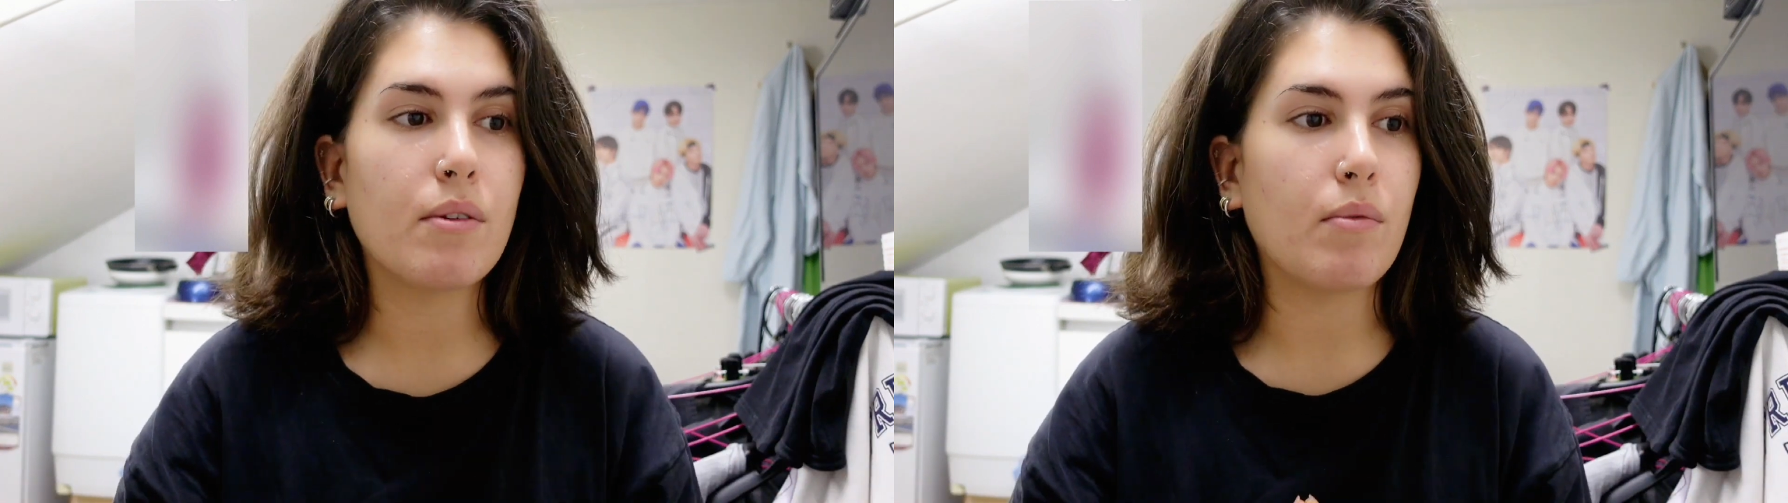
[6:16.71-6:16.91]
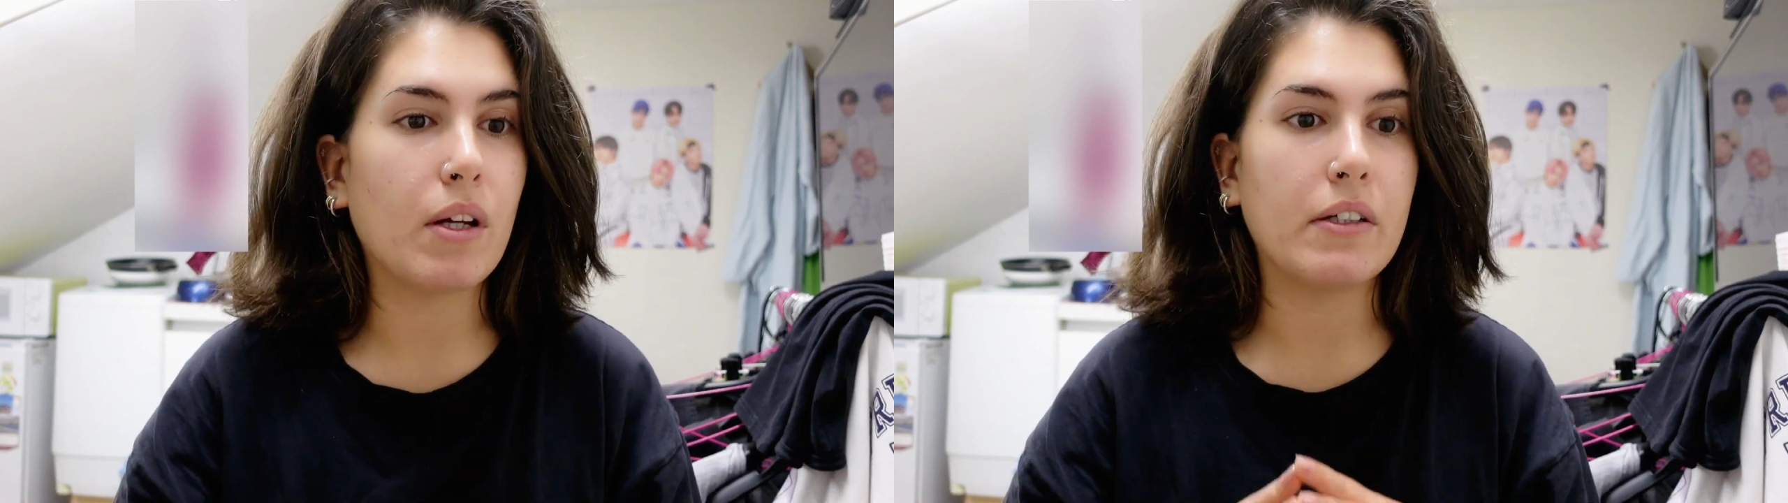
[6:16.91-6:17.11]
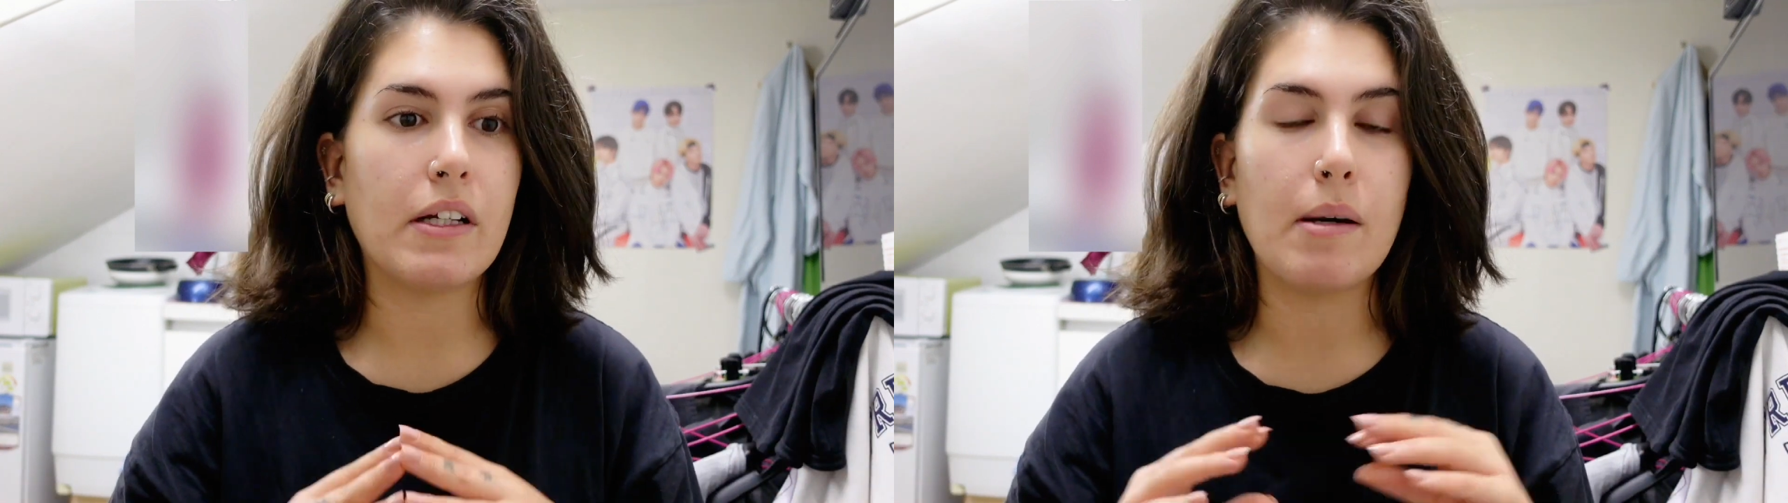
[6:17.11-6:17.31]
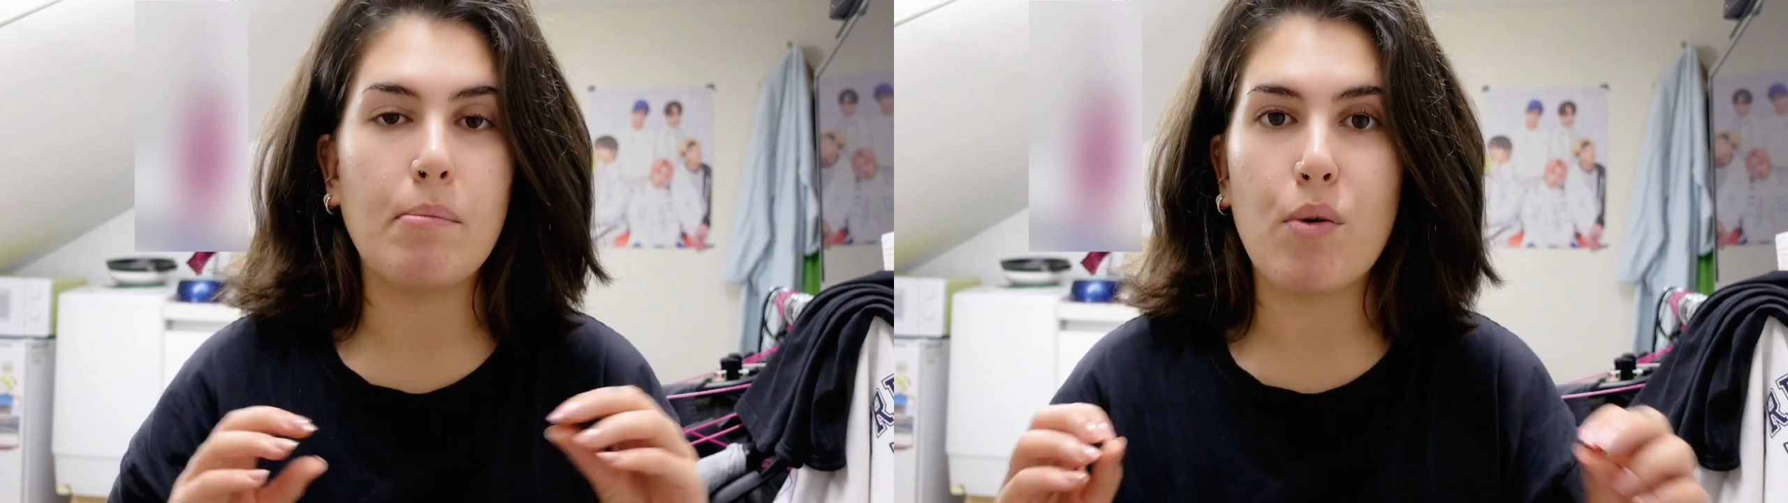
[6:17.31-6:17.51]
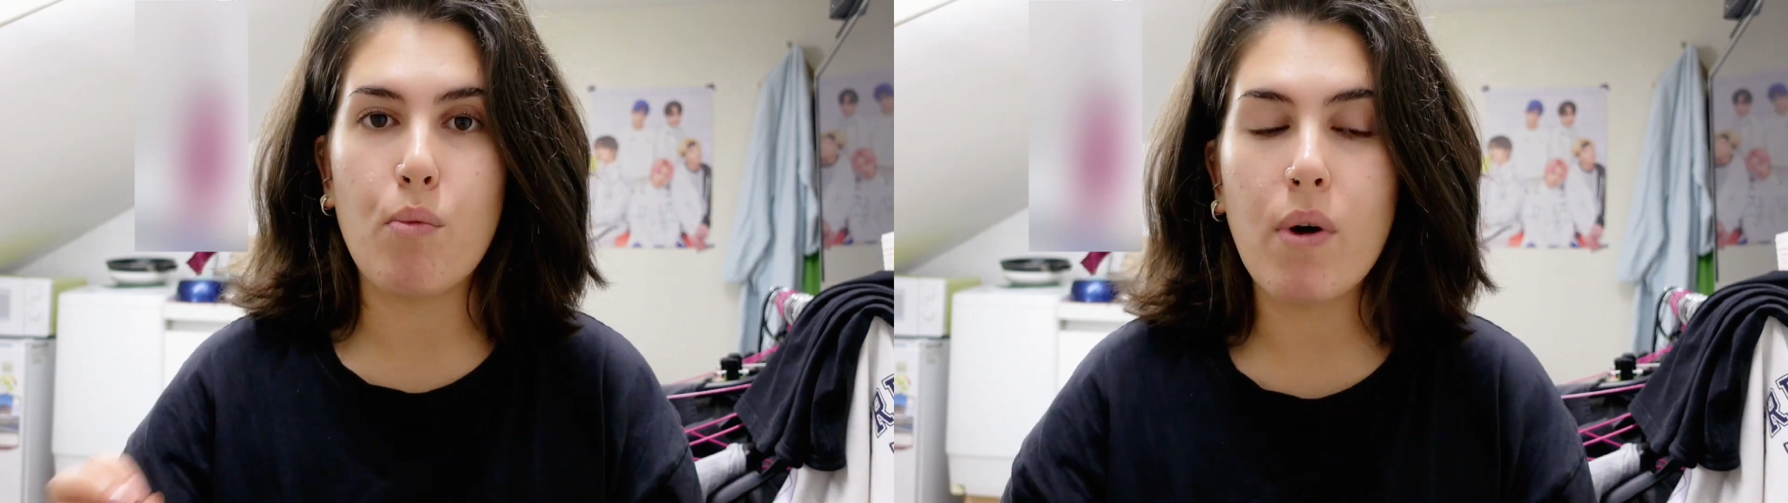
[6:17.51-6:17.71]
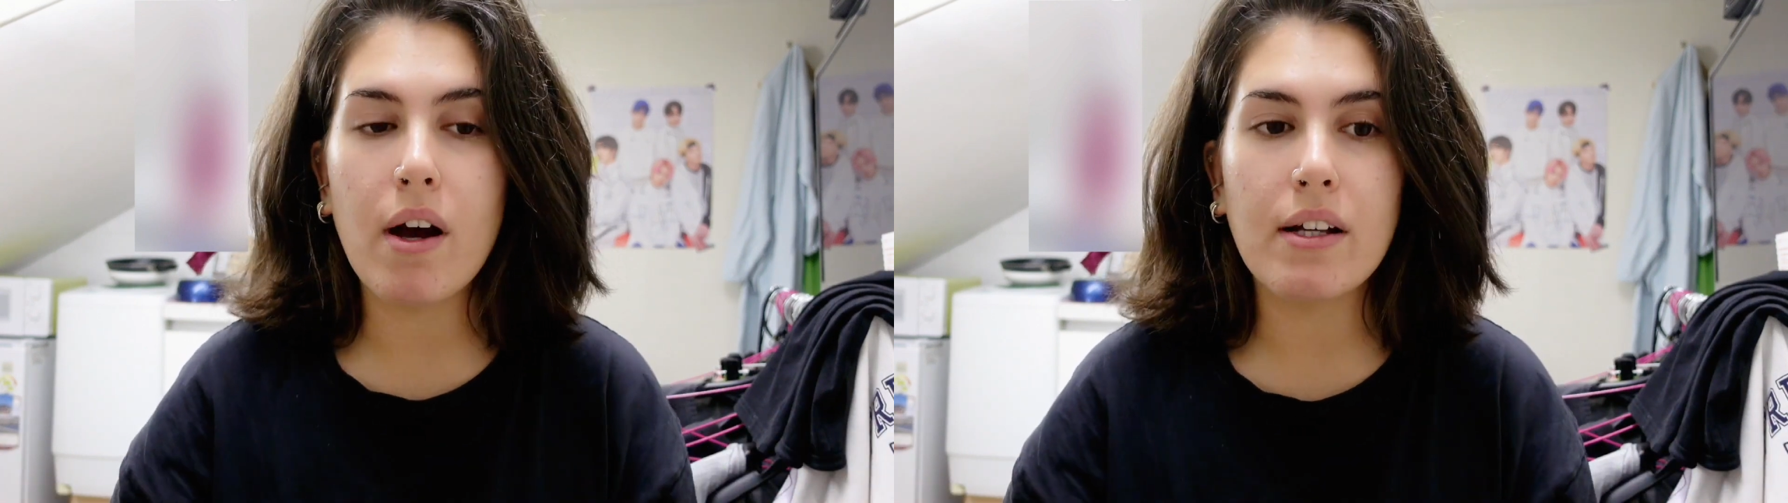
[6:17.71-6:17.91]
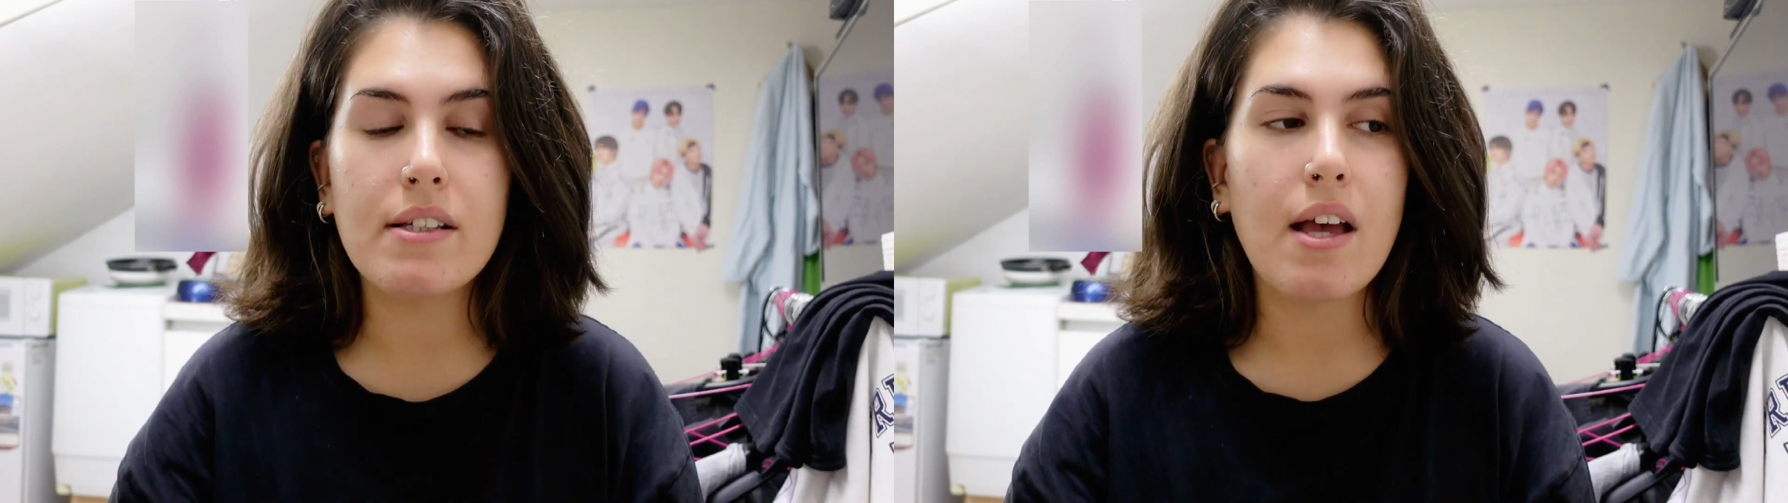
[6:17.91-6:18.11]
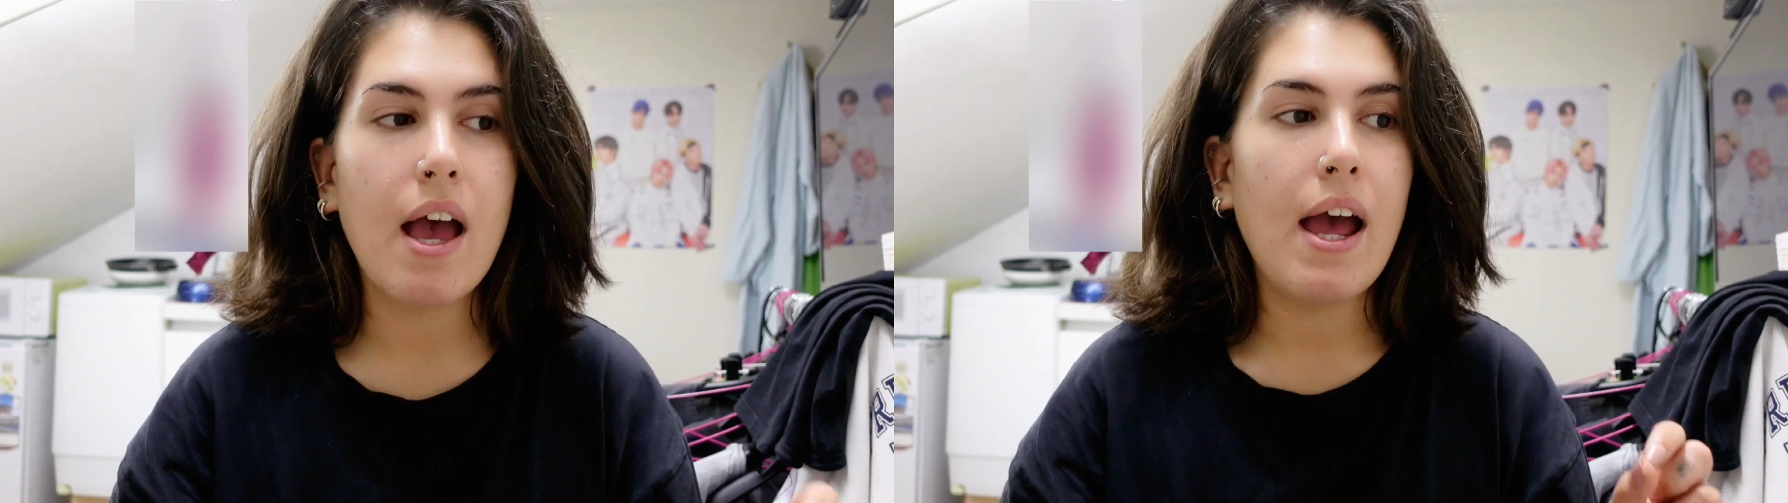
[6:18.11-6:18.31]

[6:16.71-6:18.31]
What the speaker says: one of the number ones,